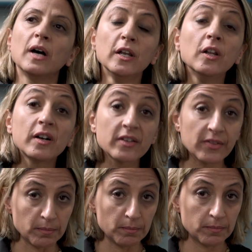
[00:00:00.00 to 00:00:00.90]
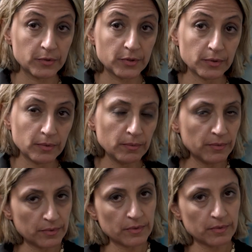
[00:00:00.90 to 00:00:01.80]
alert them to
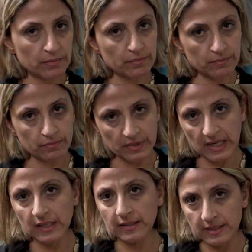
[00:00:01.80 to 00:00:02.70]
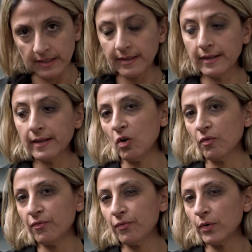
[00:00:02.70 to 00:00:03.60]
the reality
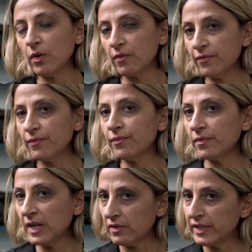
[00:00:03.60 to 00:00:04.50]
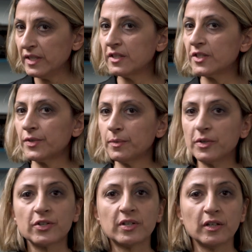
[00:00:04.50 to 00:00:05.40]
of our industry,
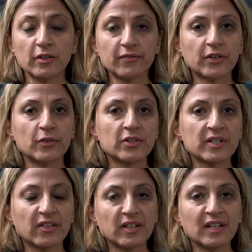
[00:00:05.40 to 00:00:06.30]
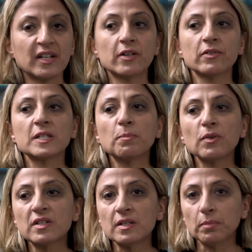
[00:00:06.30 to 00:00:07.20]
which a lot of coaches, I think,
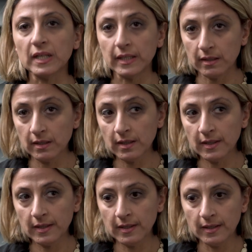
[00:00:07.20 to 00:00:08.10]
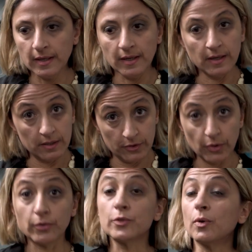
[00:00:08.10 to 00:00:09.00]
irresponsibly
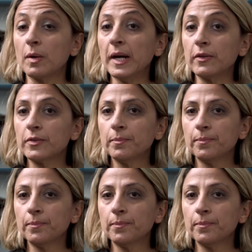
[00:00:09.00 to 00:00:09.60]
don't talk about.